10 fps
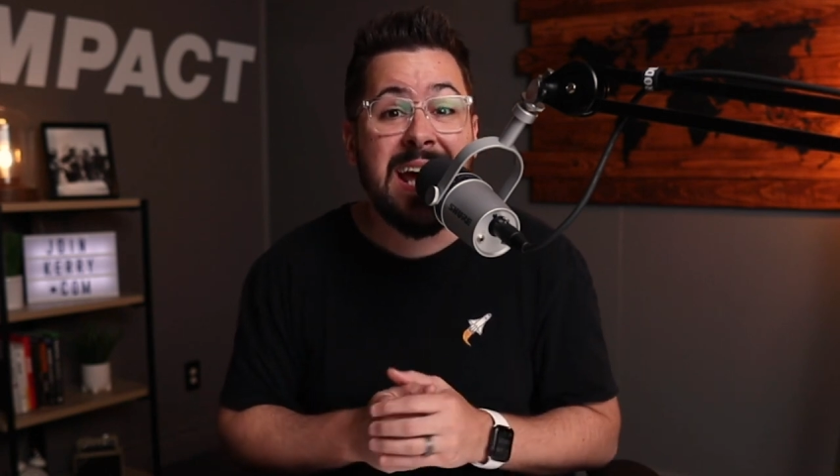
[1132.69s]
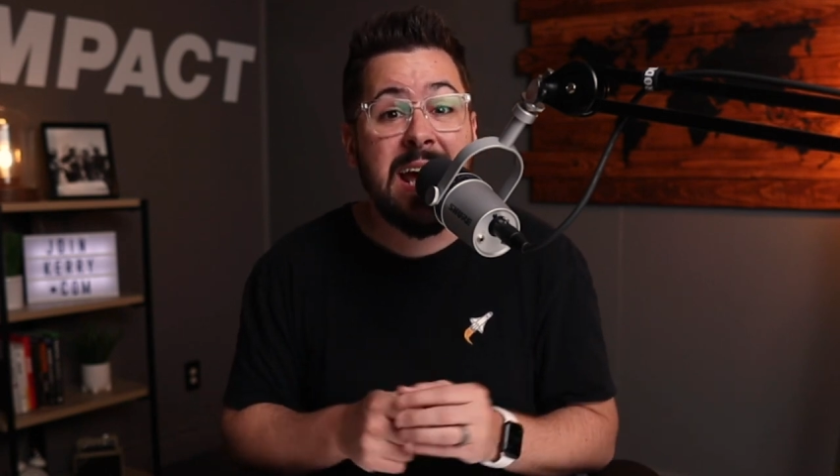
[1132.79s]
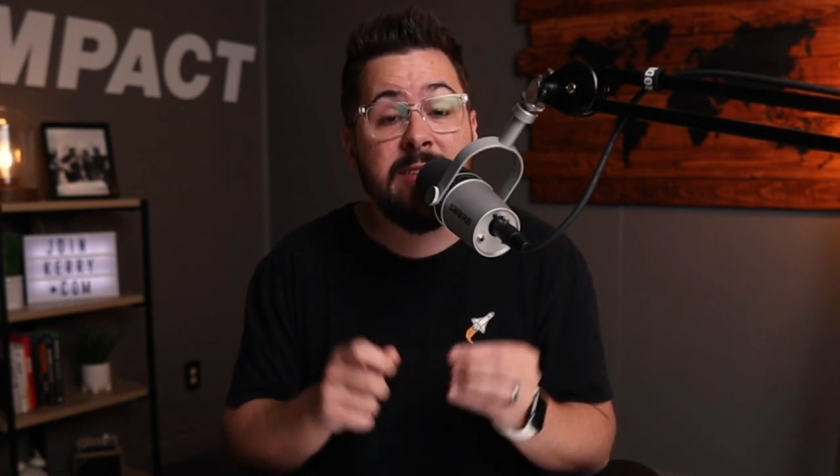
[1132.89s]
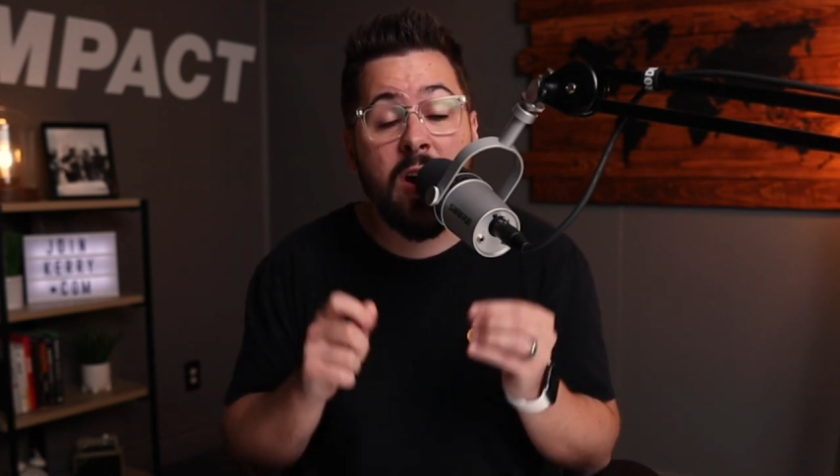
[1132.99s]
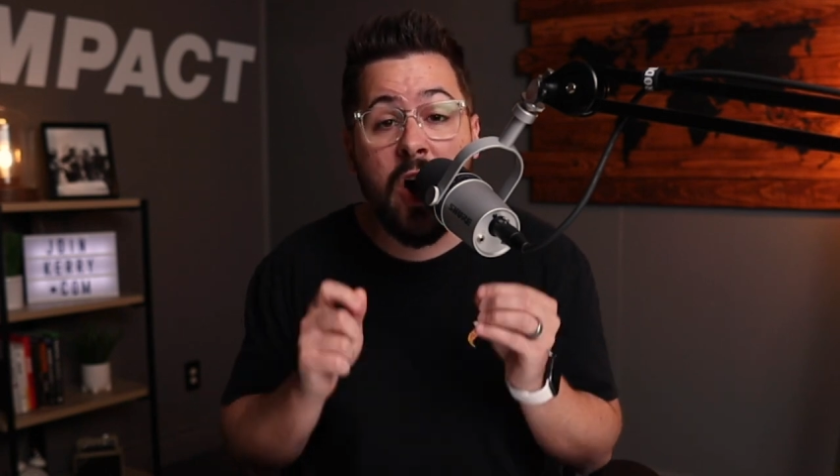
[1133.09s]

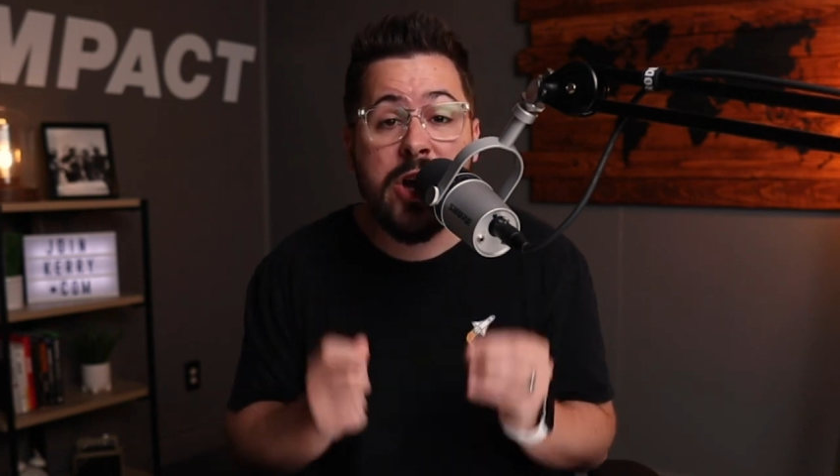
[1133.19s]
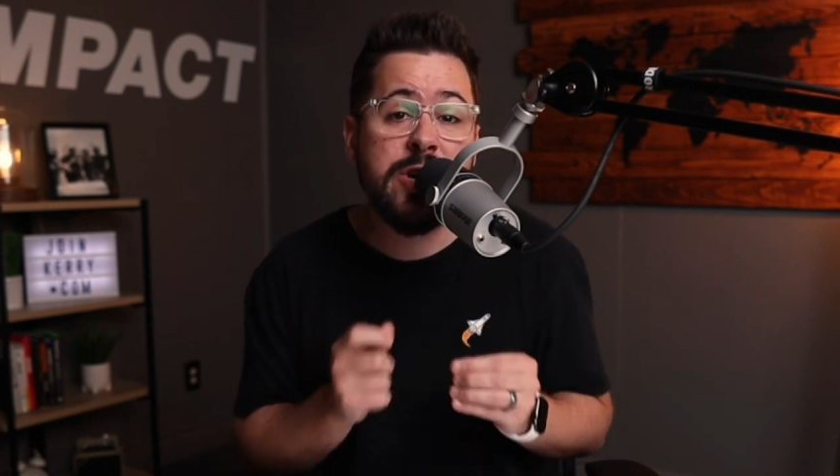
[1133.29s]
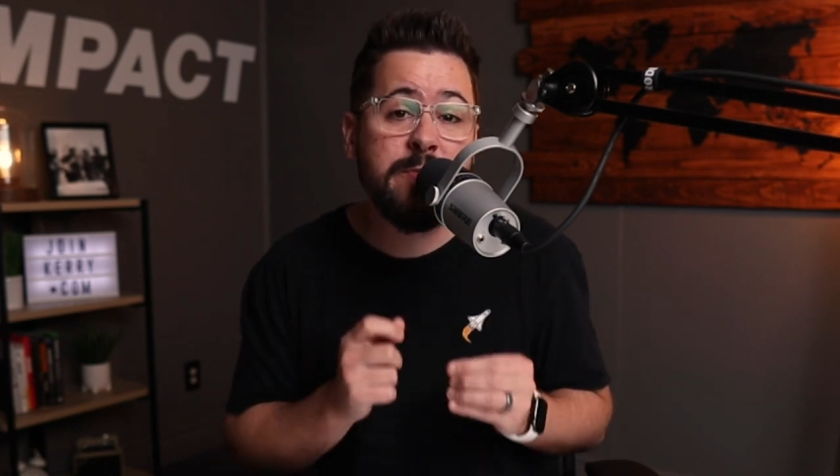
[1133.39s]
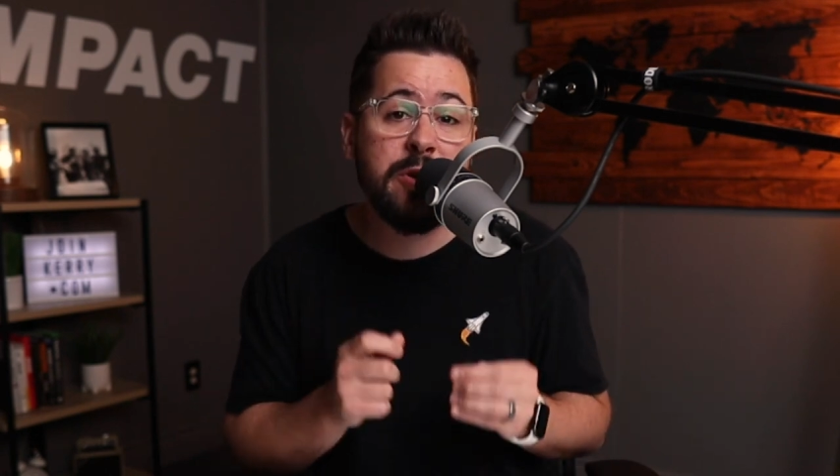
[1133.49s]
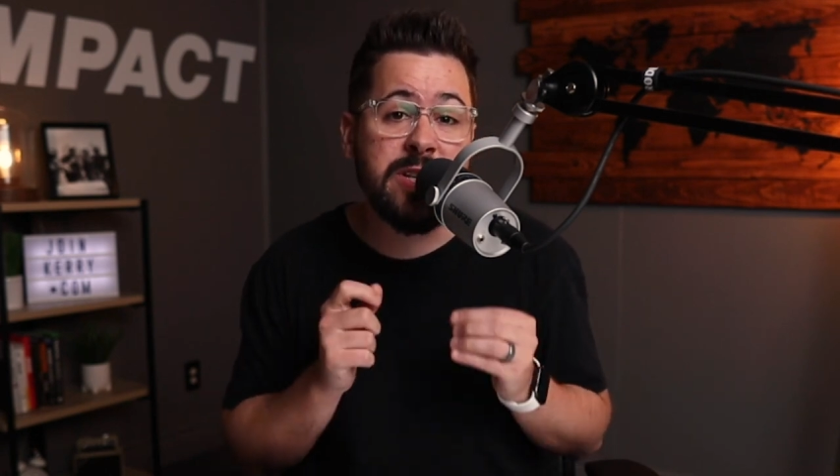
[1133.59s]
It's
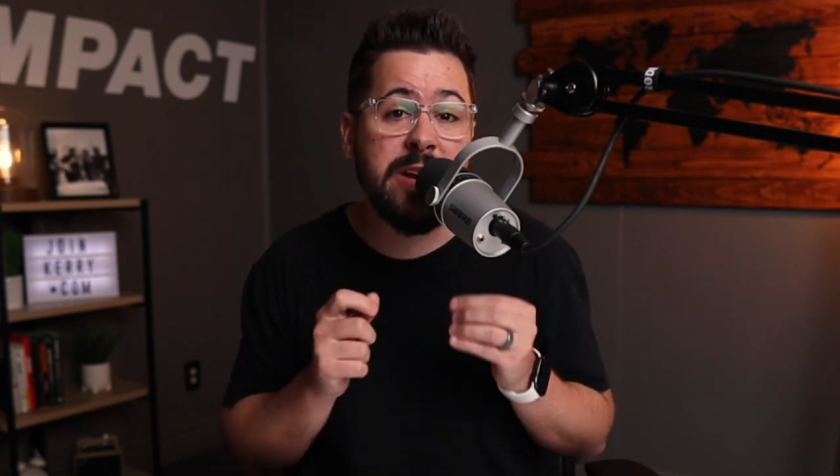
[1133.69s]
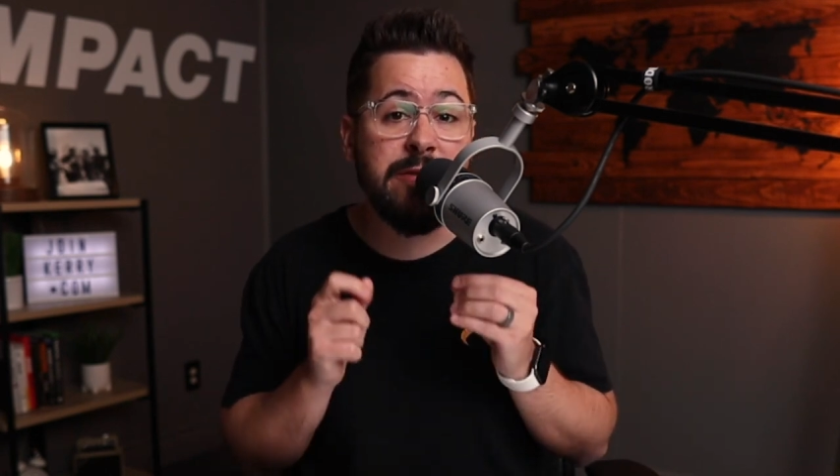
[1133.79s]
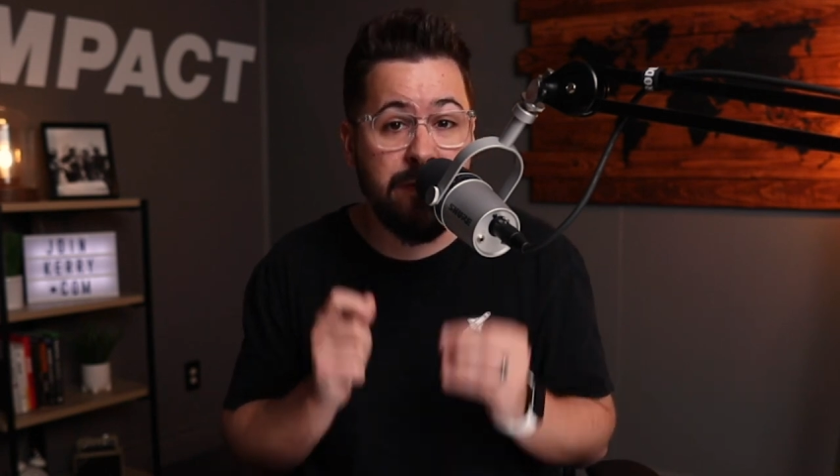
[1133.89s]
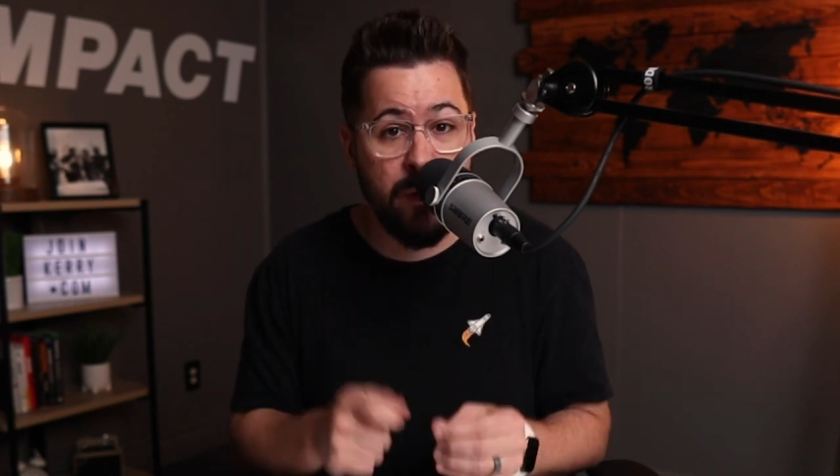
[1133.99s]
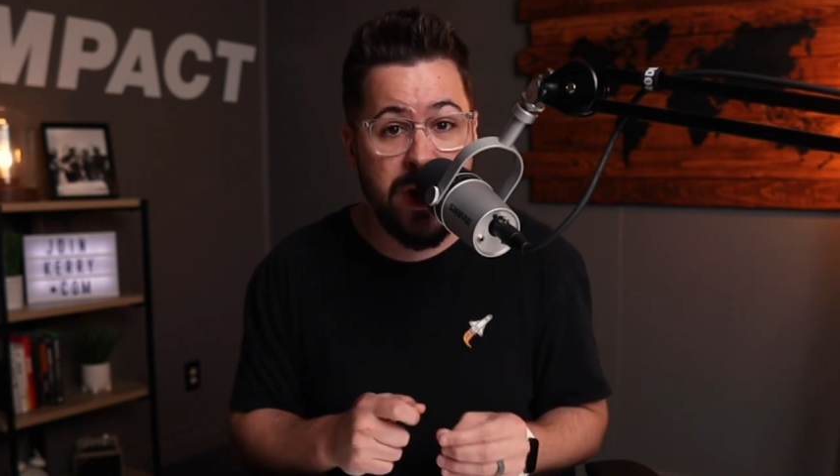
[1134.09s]
100%
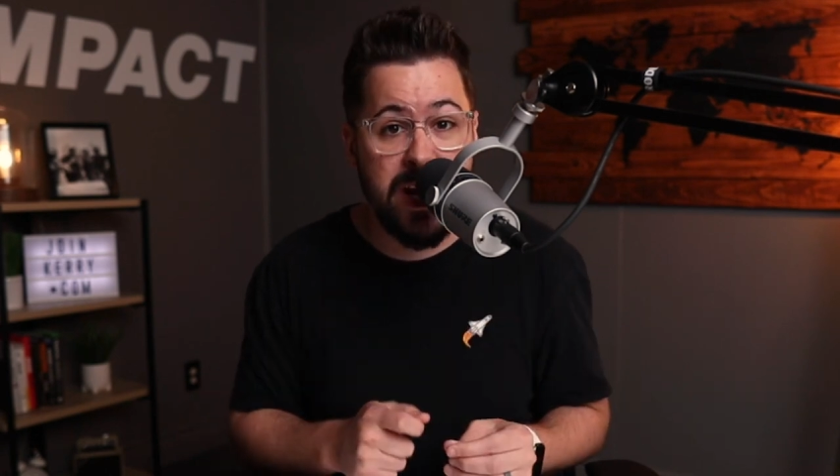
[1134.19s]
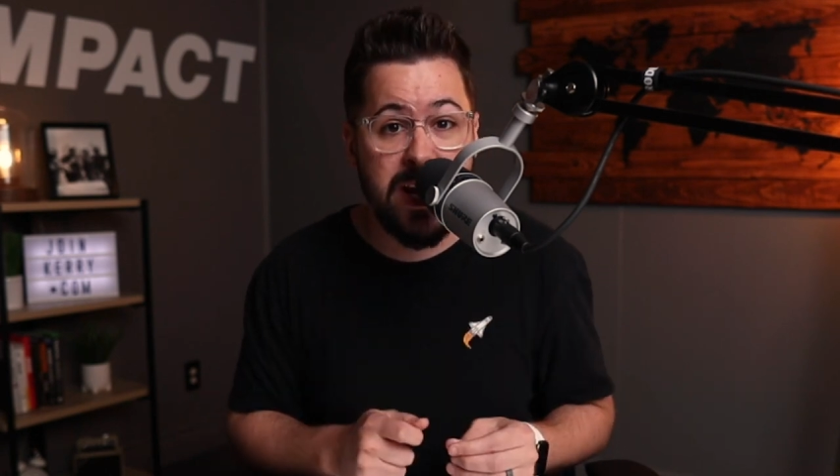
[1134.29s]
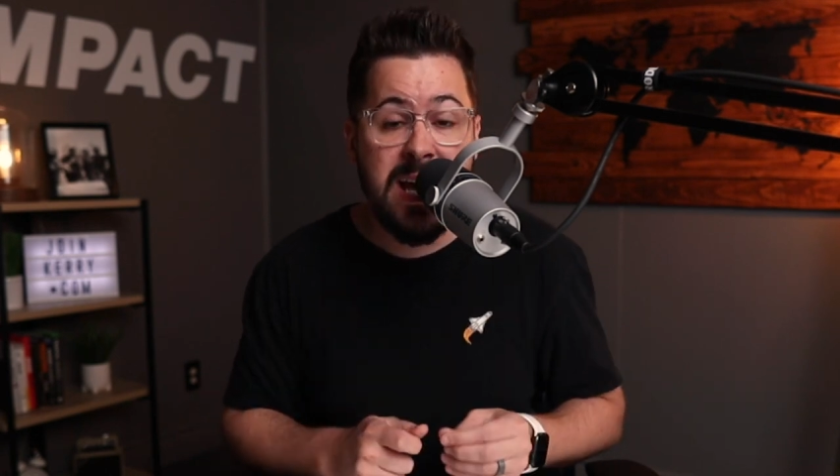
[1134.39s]
free.